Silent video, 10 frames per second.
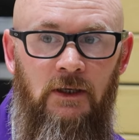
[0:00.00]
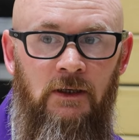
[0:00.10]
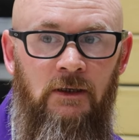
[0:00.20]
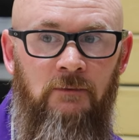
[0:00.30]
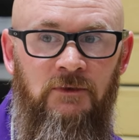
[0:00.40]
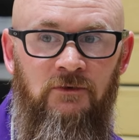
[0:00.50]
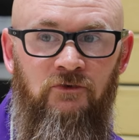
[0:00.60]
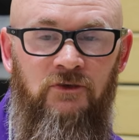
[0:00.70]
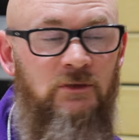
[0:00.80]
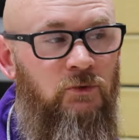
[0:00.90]
In the
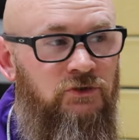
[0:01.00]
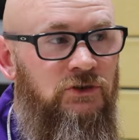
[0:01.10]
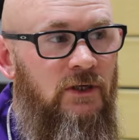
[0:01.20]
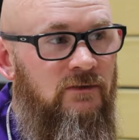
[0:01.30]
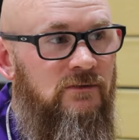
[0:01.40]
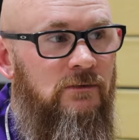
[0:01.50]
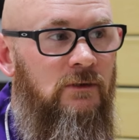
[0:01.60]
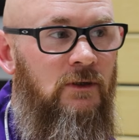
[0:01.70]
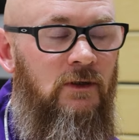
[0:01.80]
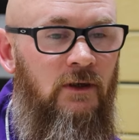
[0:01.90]
steeplechase,
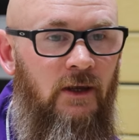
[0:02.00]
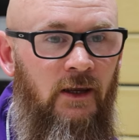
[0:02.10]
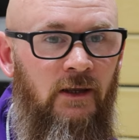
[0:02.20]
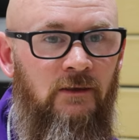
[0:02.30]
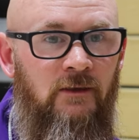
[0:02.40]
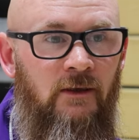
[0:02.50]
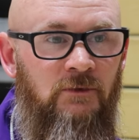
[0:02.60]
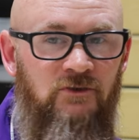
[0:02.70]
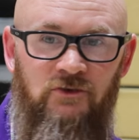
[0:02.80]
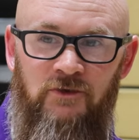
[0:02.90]
and
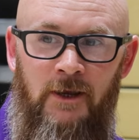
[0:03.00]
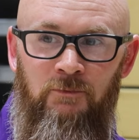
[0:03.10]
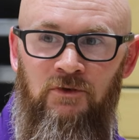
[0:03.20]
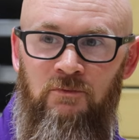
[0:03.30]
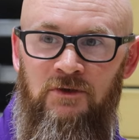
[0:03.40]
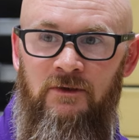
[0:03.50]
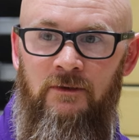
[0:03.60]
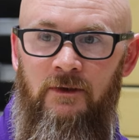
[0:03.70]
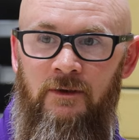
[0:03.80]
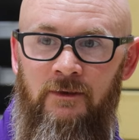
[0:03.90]
he just happened to
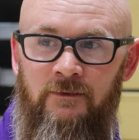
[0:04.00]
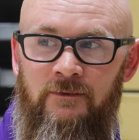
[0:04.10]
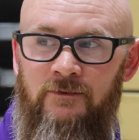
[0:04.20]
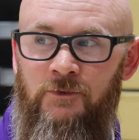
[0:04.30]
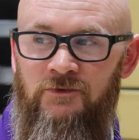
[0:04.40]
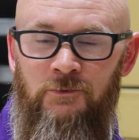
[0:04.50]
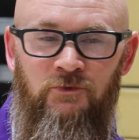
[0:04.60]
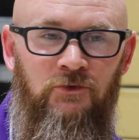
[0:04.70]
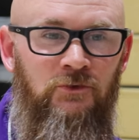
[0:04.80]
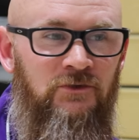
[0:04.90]
be doing some
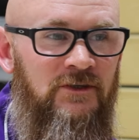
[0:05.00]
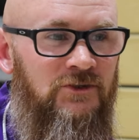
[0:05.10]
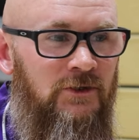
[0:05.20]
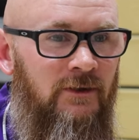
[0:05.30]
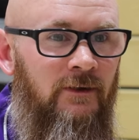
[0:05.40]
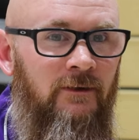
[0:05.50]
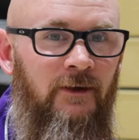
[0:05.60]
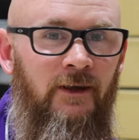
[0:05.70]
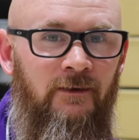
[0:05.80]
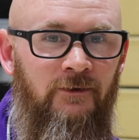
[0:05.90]
student teaching here
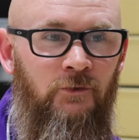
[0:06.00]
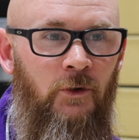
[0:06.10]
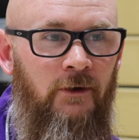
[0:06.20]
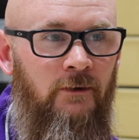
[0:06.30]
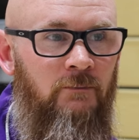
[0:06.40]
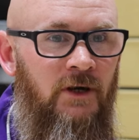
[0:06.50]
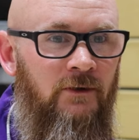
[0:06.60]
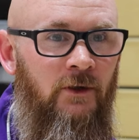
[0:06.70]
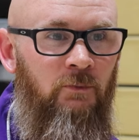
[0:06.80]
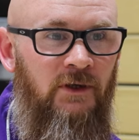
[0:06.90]
and inquired
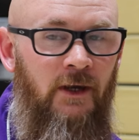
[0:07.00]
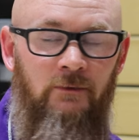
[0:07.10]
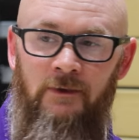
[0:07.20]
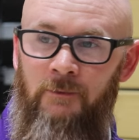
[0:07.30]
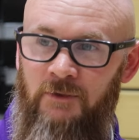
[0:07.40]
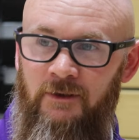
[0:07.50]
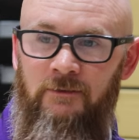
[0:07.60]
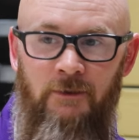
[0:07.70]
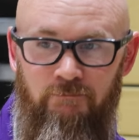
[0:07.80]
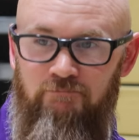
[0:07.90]
about helping out, and I'm
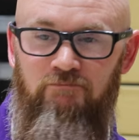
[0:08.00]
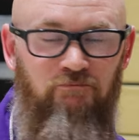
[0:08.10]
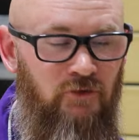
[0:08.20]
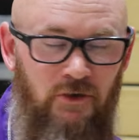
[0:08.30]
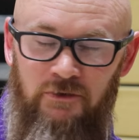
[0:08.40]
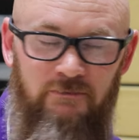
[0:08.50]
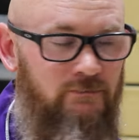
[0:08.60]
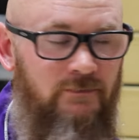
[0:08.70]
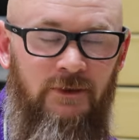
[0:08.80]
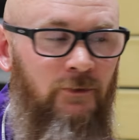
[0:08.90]
like, yep,
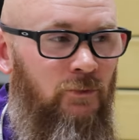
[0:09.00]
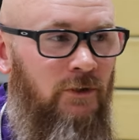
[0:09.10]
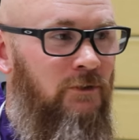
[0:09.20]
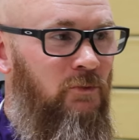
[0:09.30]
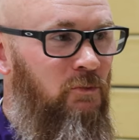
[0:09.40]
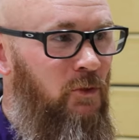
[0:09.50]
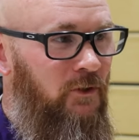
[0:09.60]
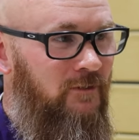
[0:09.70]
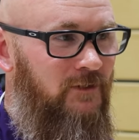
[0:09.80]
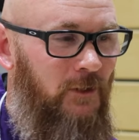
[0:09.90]
welcome aboard.